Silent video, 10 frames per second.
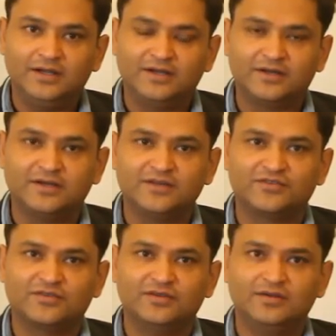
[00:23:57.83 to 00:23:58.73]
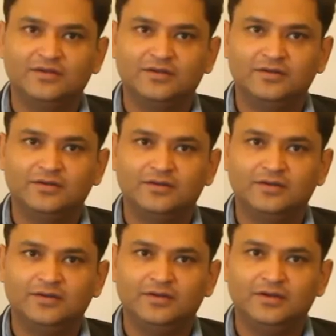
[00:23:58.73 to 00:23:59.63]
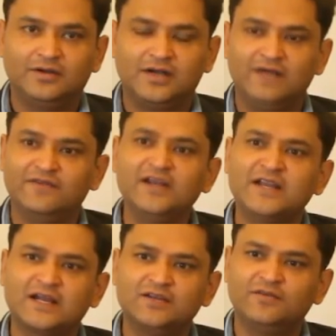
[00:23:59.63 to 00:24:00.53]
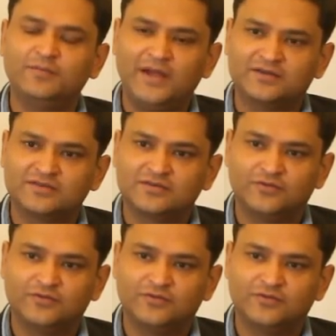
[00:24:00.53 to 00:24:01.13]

it will have very negative impacts